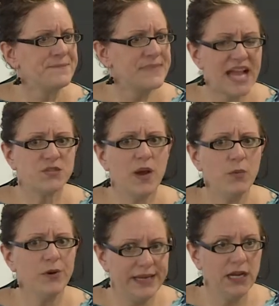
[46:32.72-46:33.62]
That's why
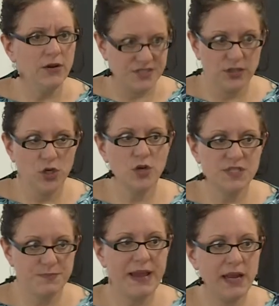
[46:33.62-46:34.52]
we're here, to learn
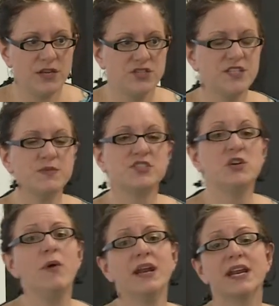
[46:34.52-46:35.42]
Spanish. This was, she
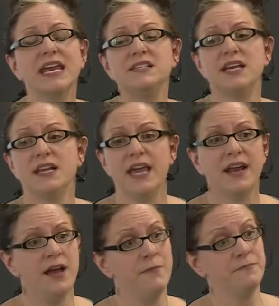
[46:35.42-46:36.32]
wanted a
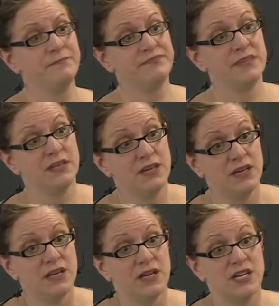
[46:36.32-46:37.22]
quinceañera.
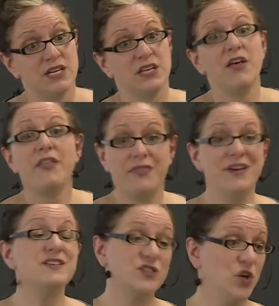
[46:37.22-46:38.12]

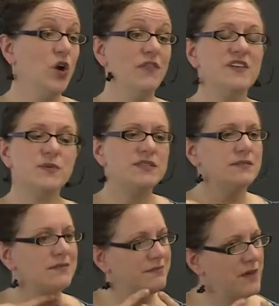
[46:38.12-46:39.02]
This girl, this was
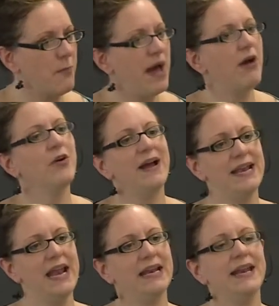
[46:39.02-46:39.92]
about her
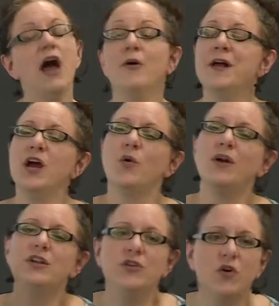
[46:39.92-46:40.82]
identity. Now,
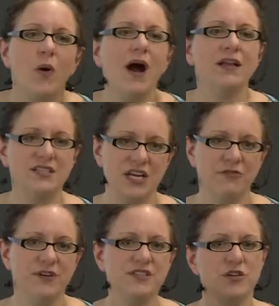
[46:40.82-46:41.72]
when you do
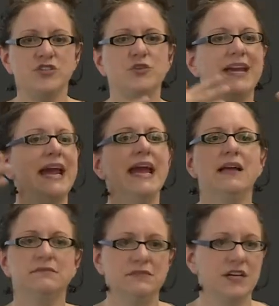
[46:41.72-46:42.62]
qualitative research, you
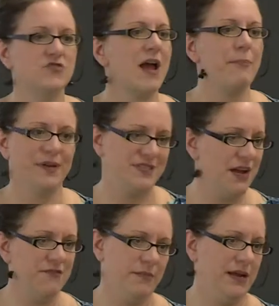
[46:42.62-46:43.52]
can't extrapolate to
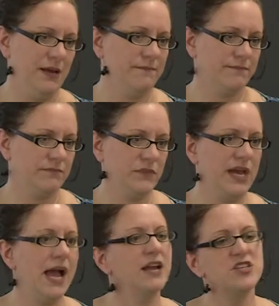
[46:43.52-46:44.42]
everybody.
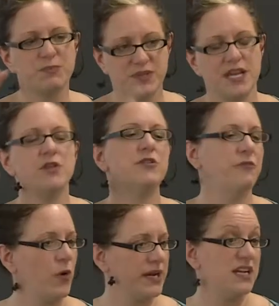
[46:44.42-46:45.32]
Okay, I can just present you the
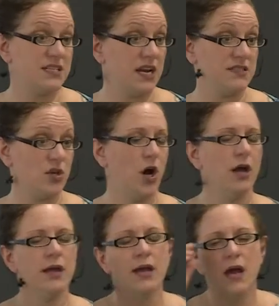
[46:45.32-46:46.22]
four kids that I saw.
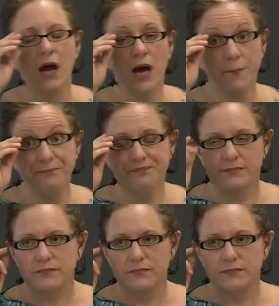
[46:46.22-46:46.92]
Um,